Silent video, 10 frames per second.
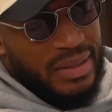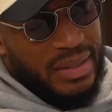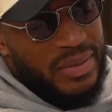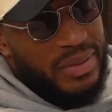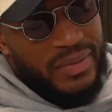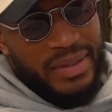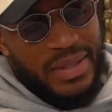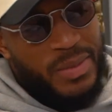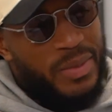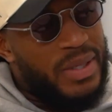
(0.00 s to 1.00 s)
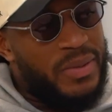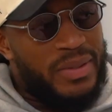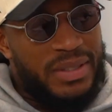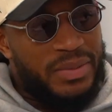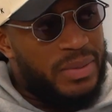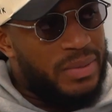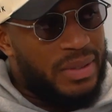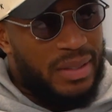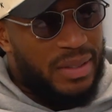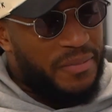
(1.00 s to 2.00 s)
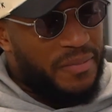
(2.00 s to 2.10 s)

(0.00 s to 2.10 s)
Yeah, I don't give a damn about what these people think.